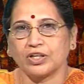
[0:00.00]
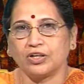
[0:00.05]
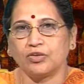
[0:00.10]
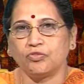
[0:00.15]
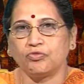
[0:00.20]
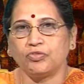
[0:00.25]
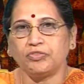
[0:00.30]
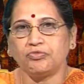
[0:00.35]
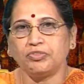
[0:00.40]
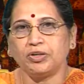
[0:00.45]

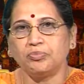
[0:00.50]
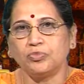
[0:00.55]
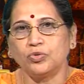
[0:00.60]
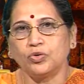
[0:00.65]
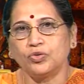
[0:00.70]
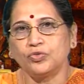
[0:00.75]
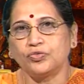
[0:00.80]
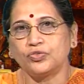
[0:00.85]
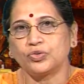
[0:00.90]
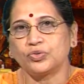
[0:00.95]
When we
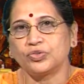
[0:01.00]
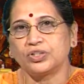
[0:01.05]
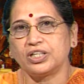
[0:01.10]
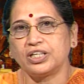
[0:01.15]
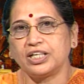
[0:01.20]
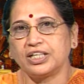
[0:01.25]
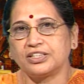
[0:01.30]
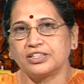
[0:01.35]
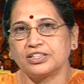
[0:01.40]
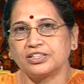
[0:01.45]
move to the
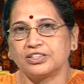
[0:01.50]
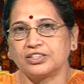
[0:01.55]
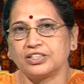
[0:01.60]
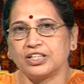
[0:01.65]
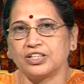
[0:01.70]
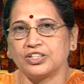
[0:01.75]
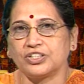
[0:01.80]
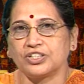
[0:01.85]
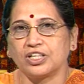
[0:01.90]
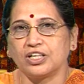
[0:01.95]
later
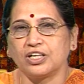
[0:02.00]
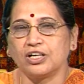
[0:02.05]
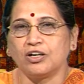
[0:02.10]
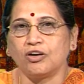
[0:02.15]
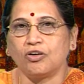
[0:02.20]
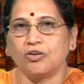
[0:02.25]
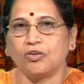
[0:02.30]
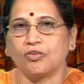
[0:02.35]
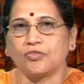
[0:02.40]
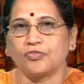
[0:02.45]
stage
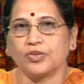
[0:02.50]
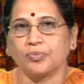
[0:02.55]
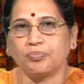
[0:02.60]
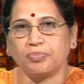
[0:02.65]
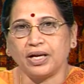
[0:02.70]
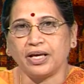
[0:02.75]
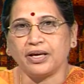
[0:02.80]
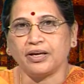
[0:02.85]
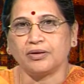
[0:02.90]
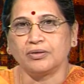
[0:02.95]
of the
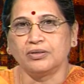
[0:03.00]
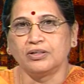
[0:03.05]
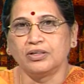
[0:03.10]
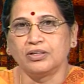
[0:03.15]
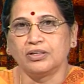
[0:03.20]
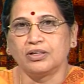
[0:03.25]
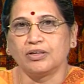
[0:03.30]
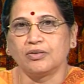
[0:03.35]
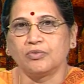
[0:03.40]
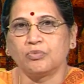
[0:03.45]
play,
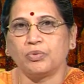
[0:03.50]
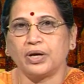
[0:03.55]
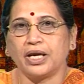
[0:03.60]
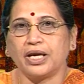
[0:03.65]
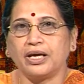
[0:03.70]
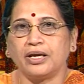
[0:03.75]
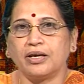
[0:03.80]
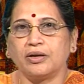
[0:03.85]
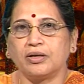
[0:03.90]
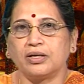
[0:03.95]

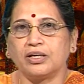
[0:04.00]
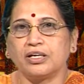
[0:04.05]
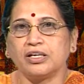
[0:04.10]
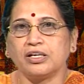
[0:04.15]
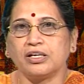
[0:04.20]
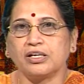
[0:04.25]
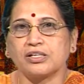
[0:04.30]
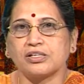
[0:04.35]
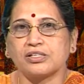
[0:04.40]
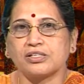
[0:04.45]
where
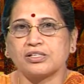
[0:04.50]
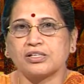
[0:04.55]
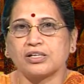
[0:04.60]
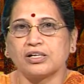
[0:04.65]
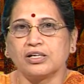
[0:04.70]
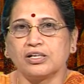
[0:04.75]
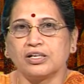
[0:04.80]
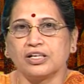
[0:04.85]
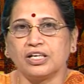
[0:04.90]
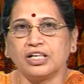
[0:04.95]
he is
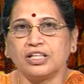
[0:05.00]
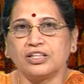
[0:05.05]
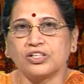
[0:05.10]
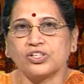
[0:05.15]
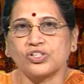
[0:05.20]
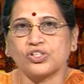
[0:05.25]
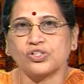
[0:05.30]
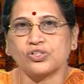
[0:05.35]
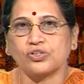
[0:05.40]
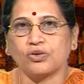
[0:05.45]
in the
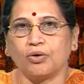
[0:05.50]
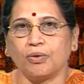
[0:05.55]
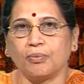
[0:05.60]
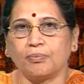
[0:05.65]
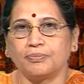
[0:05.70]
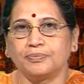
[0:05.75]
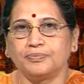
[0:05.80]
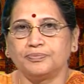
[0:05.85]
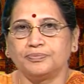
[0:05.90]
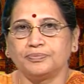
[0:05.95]
storm,
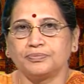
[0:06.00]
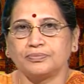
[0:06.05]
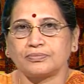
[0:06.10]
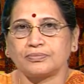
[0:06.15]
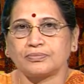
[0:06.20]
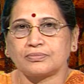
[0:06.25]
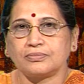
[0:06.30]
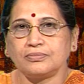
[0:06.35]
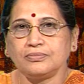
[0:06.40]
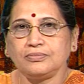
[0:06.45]

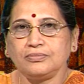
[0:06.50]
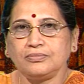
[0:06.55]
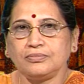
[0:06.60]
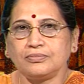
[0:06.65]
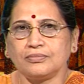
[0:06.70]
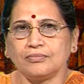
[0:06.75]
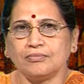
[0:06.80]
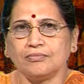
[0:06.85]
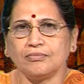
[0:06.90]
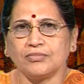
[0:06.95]

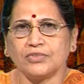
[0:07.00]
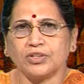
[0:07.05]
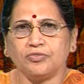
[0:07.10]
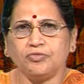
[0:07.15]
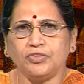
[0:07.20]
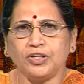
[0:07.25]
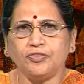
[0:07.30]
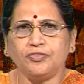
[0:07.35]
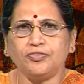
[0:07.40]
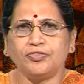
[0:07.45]

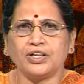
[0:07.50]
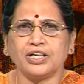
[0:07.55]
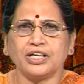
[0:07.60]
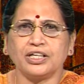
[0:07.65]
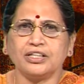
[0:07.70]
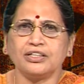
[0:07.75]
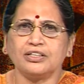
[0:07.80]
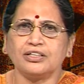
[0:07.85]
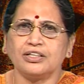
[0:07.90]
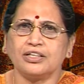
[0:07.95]
we
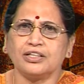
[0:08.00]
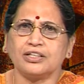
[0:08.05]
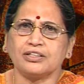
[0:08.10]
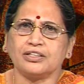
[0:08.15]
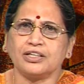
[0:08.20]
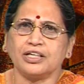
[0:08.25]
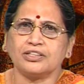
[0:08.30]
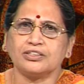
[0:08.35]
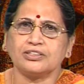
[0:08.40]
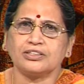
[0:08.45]
find
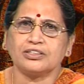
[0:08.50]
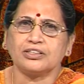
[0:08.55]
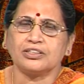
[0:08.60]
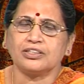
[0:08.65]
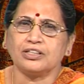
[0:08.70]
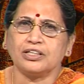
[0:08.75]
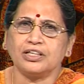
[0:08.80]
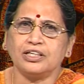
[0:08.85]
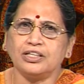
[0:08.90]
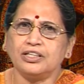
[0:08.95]
that
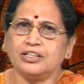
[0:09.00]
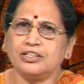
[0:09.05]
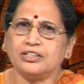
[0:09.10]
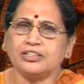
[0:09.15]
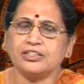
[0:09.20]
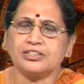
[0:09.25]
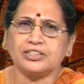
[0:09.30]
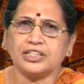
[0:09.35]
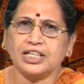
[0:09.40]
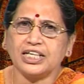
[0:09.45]
Lear
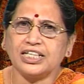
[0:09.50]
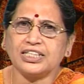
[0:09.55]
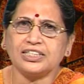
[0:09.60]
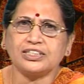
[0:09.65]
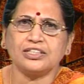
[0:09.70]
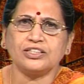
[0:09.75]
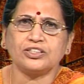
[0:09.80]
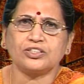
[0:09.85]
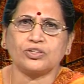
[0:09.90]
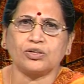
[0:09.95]
tears
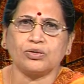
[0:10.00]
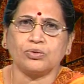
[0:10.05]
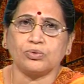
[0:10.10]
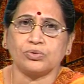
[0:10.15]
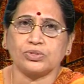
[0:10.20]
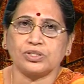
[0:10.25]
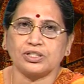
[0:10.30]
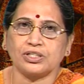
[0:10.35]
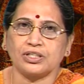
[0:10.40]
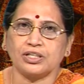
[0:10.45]
his
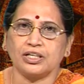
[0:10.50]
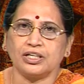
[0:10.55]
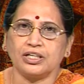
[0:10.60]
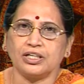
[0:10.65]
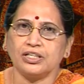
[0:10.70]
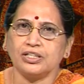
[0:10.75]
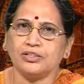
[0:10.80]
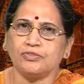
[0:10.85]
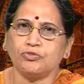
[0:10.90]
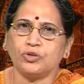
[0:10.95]
clothes.
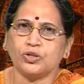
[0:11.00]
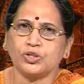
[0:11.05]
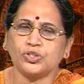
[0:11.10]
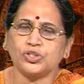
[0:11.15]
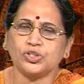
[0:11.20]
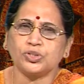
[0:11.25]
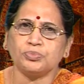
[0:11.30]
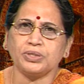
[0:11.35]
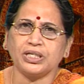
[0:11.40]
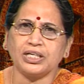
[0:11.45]
He wants
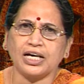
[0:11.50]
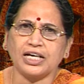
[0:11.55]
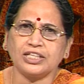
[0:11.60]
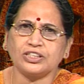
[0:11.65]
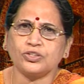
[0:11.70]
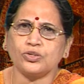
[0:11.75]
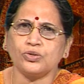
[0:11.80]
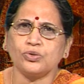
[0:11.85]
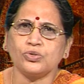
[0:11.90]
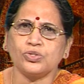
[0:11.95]
to be as
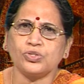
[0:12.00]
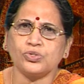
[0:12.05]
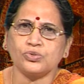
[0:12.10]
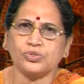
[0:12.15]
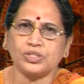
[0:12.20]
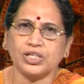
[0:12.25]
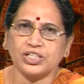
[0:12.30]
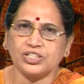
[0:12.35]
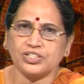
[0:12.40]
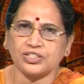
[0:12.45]
close to
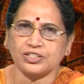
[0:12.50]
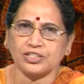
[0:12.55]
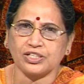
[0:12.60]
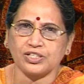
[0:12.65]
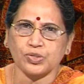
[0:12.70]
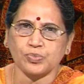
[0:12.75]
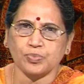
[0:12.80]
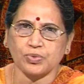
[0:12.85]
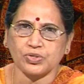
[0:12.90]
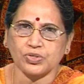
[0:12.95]
nature as
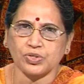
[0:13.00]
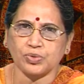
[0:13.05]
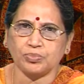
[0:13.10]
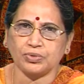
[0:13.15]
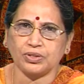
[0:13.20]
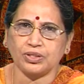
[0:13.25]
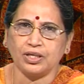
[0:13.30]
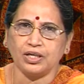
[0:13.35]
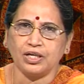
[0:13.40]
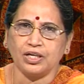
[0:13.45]
possible.
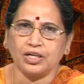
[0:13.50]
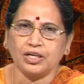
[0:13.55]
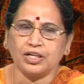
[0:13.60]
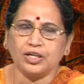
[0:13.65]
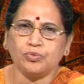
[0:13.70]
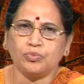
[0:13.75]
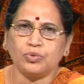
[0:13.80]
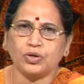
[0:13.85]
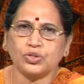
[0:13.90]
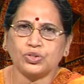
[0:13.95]
He
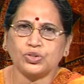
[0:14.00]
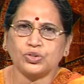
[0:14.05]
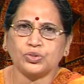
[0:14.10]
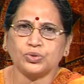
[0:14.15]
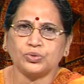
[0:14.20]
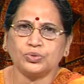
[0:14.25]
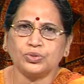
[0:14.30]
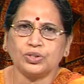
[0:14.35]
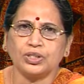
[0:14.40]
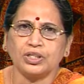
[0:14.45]
wants to,